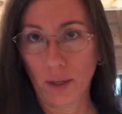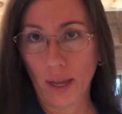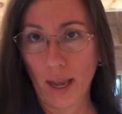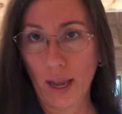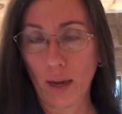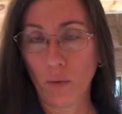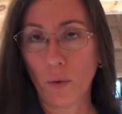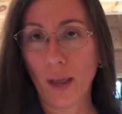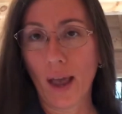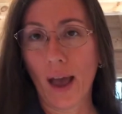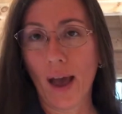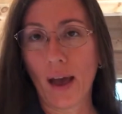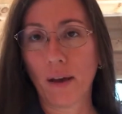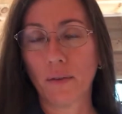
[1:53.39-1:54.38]
And we
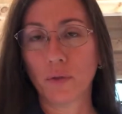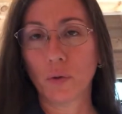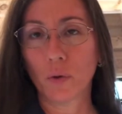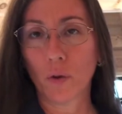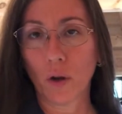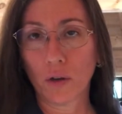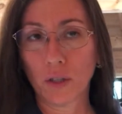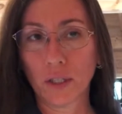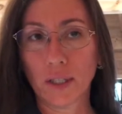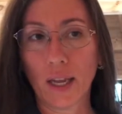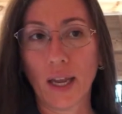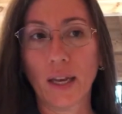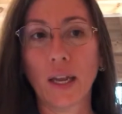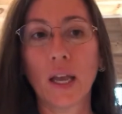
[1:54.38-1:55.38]
have, to a large
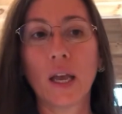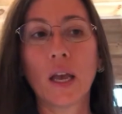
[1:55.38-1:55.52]
extent,